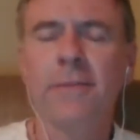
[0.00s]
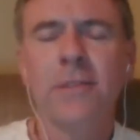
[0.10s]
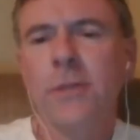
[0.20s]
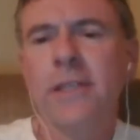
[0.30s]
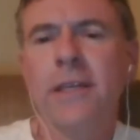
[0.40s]
And
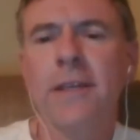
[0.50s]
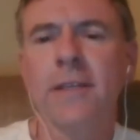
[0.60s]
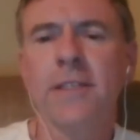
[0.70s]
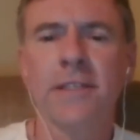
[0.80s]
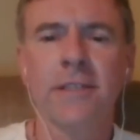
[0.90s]
it's
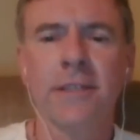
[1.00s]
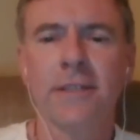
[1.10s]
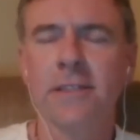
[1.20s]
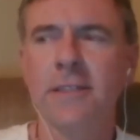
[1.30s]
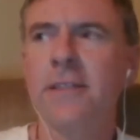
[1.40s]
ridiculous.
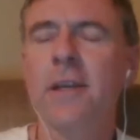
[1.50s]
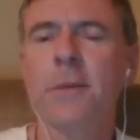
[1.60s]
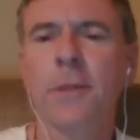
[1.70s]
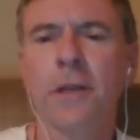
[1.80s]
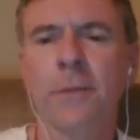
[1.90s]
It's just a
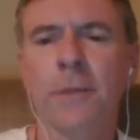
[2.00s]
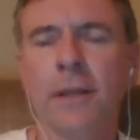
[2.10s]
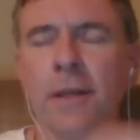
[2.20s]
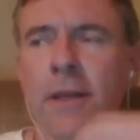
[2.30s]
terrible argument.